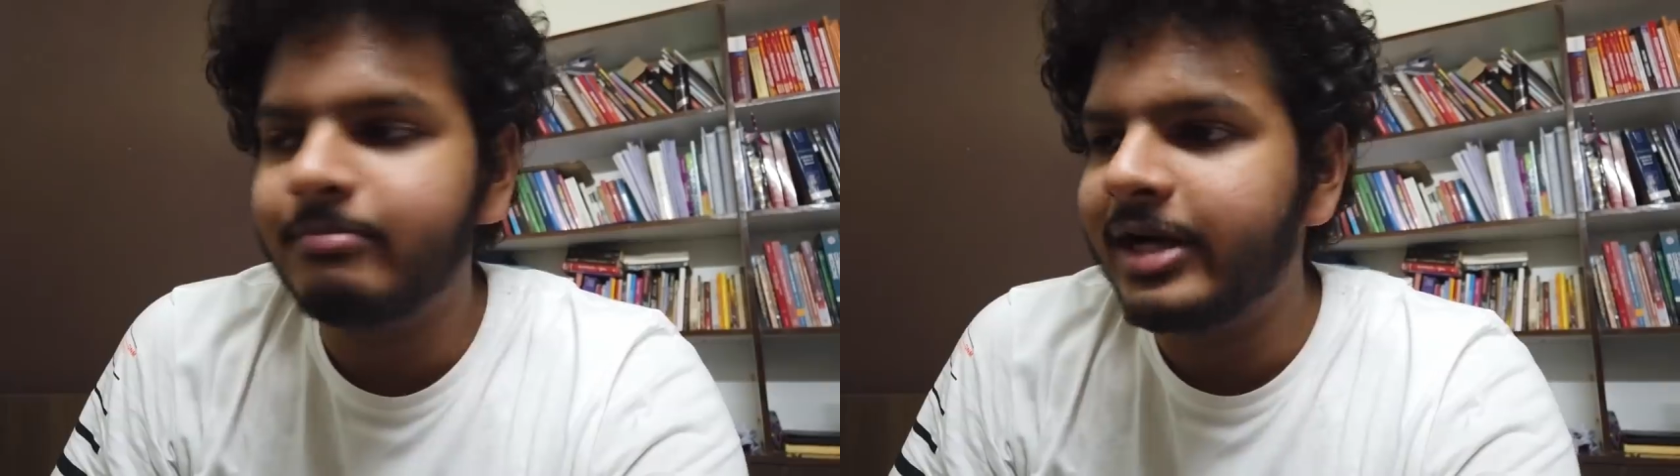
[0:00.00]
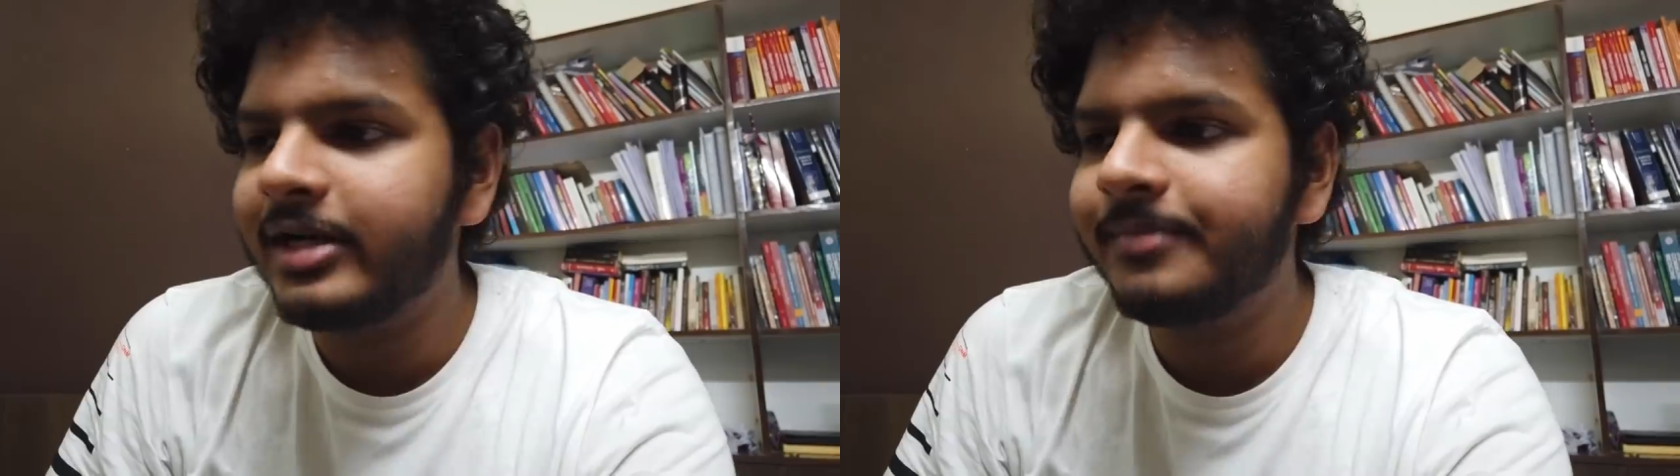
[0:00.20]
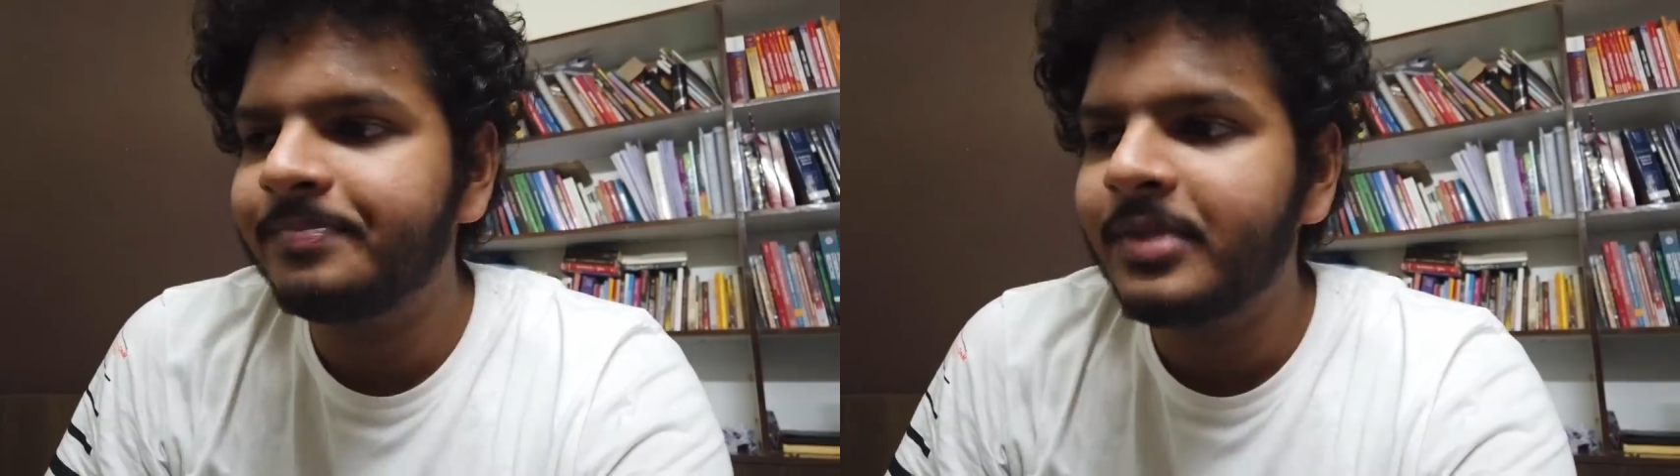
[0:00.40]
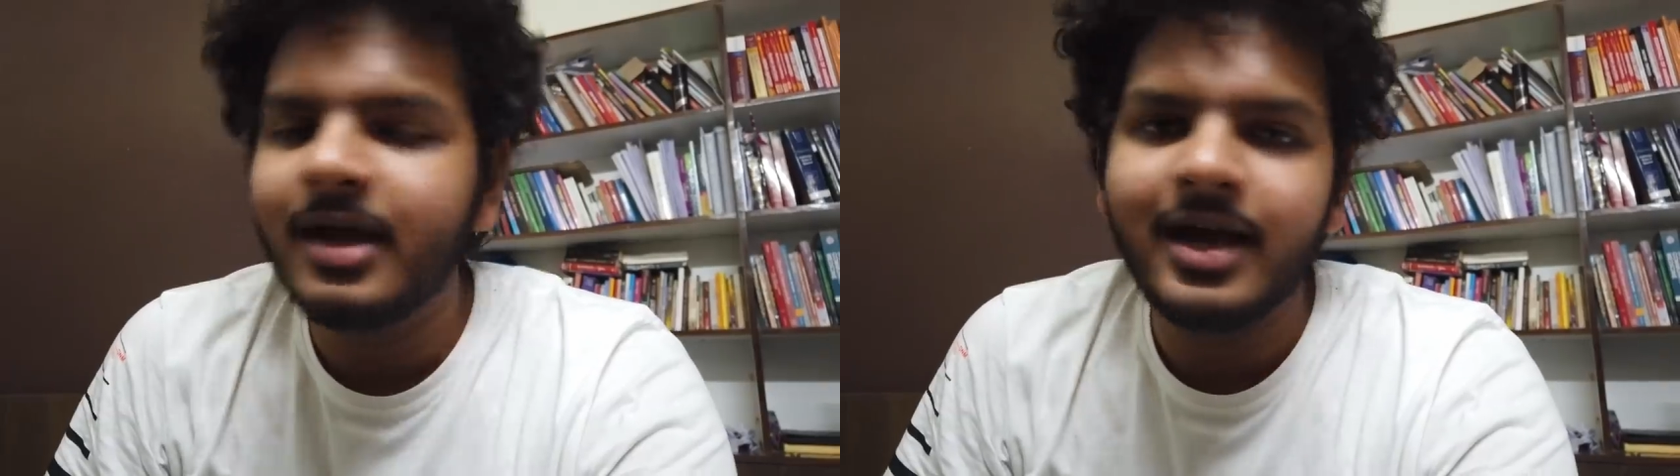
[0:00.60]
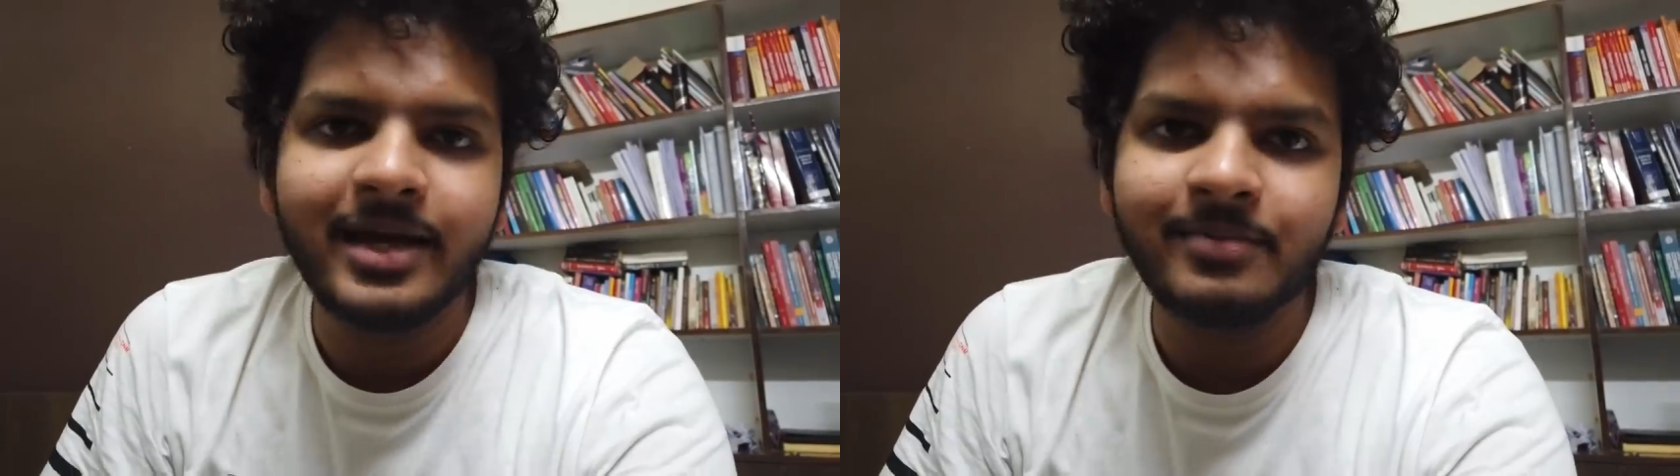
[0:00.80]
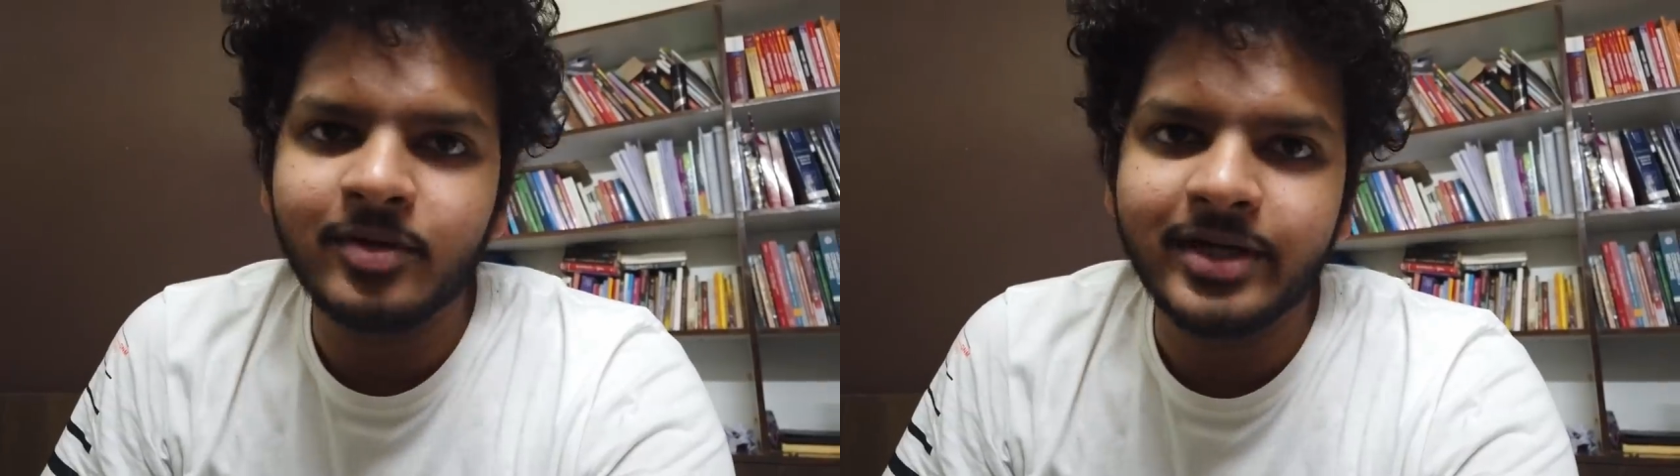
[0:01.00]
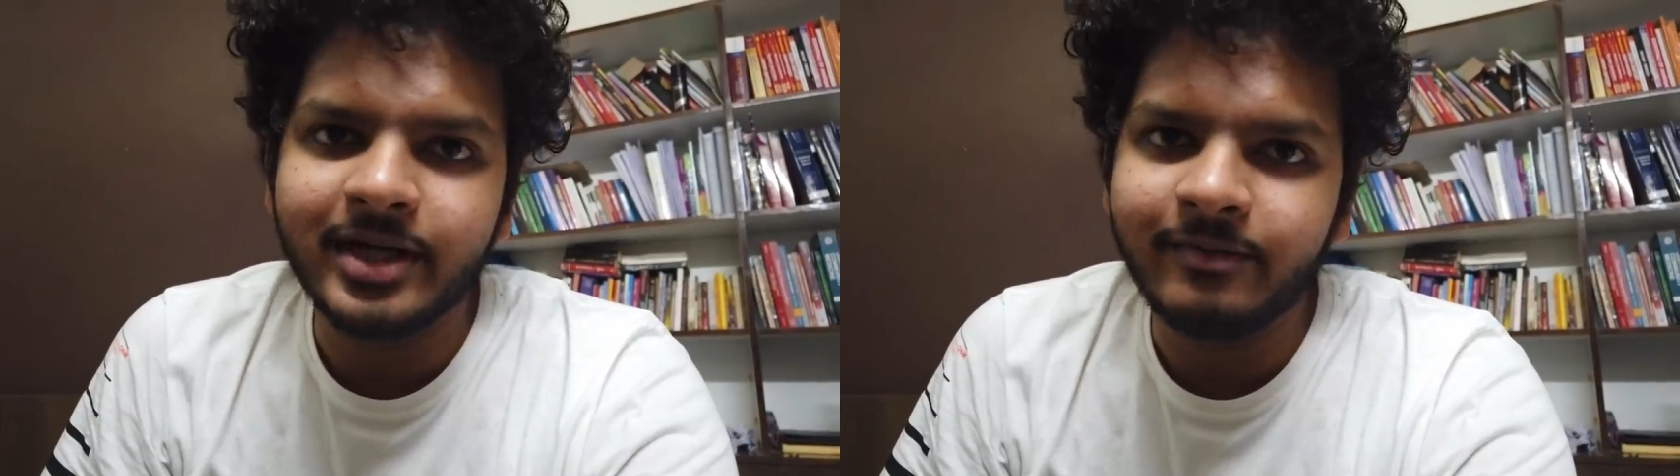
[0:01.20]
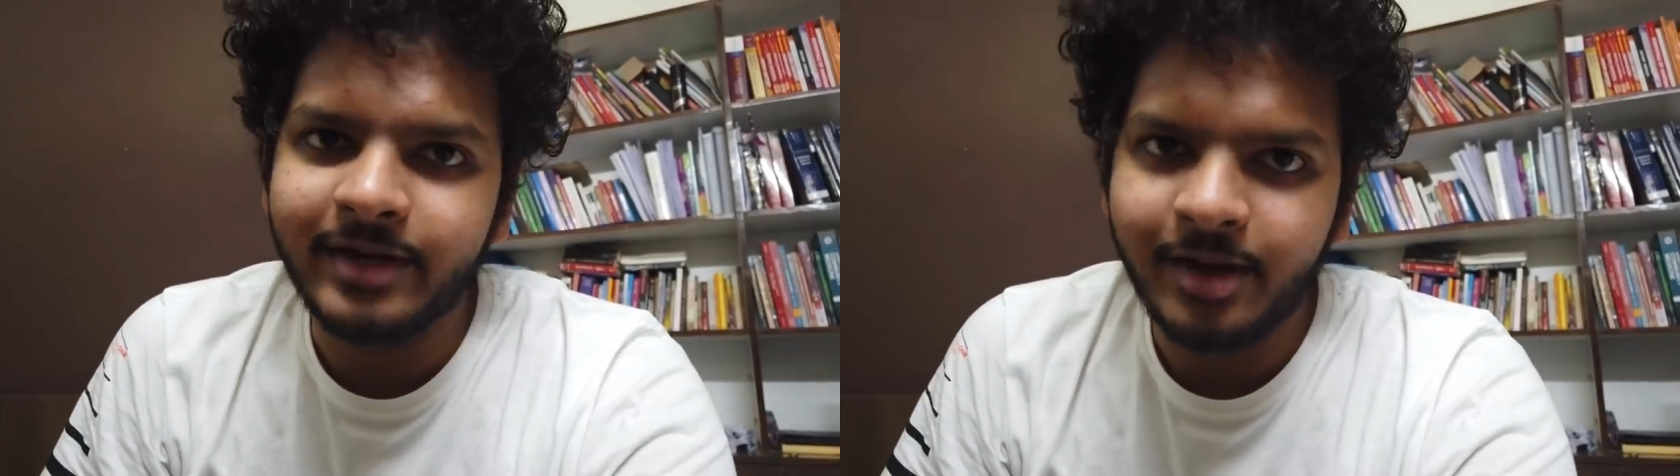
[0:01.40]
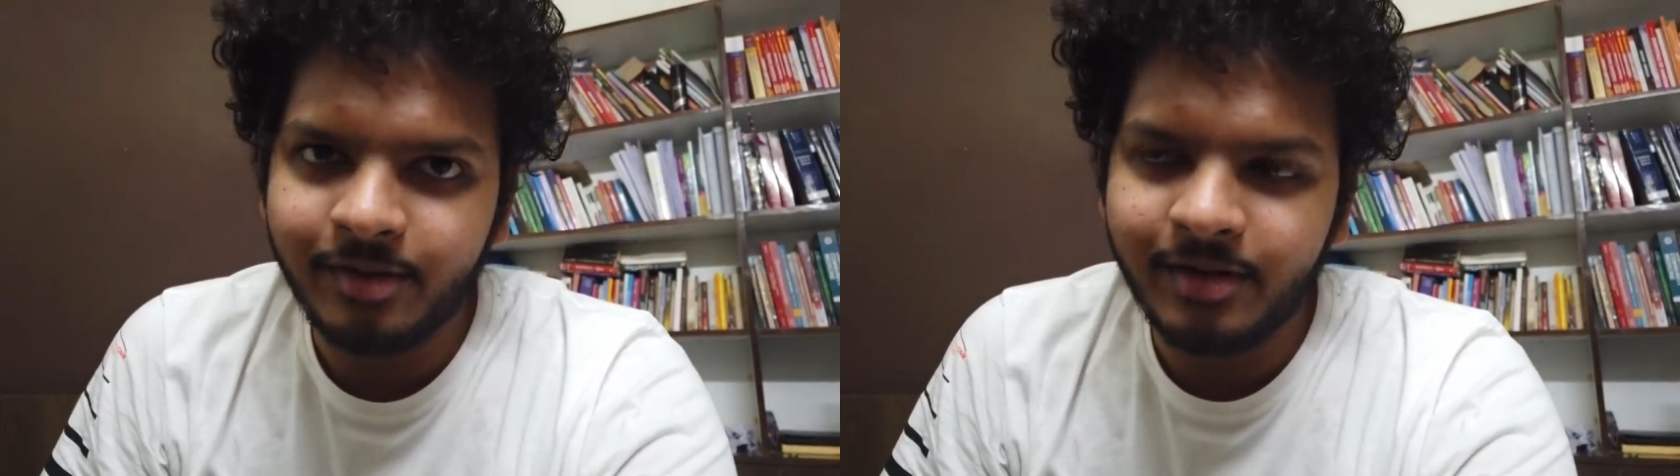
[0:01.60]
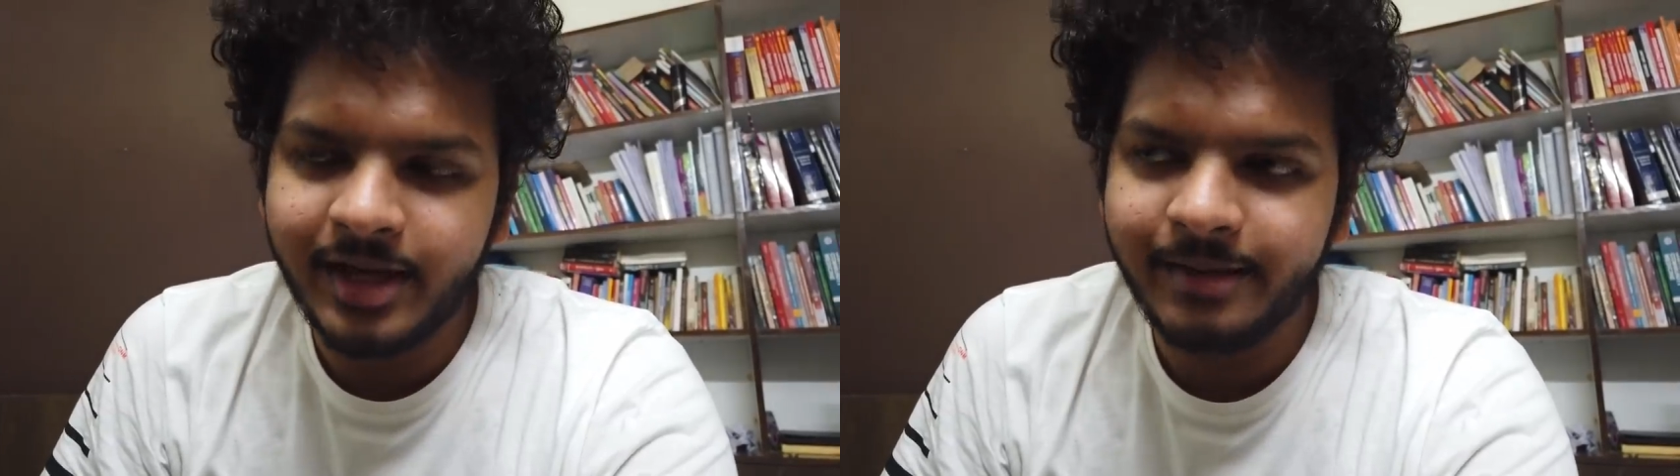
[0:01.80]
But I uploaded a
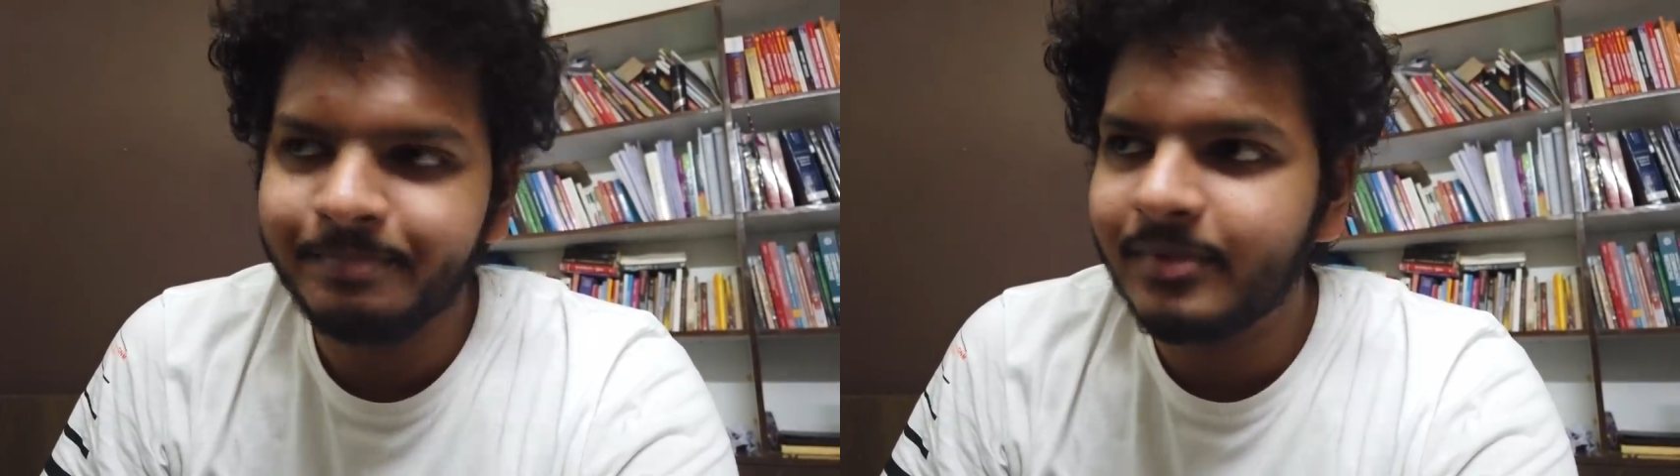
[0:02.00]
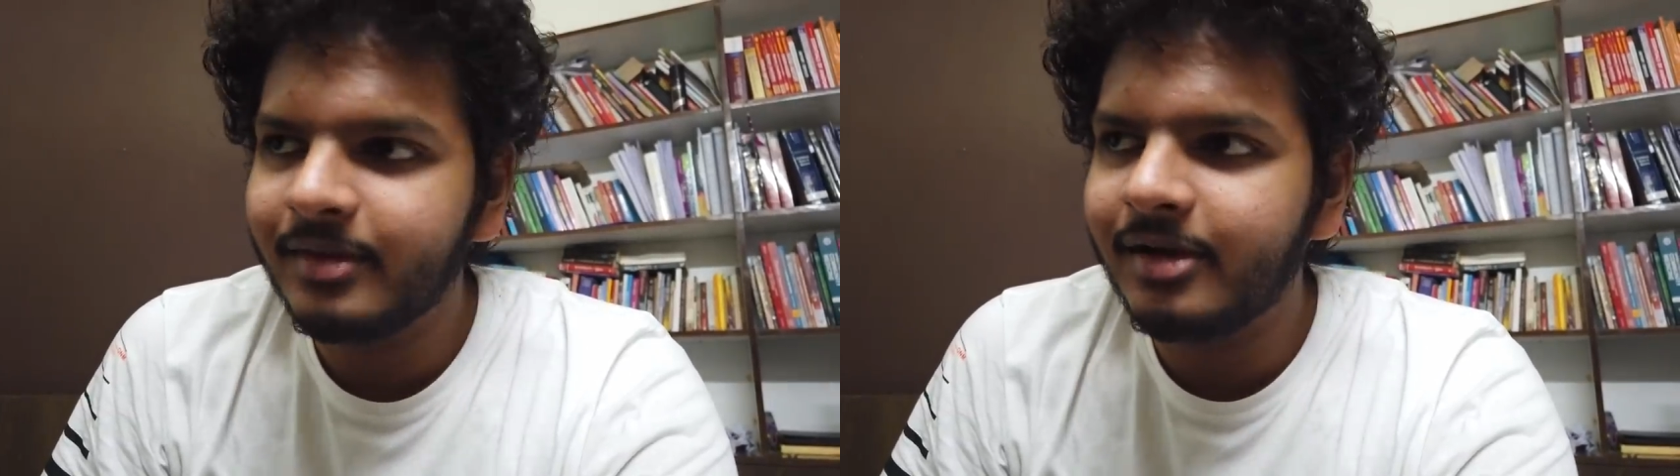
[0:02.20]
video today,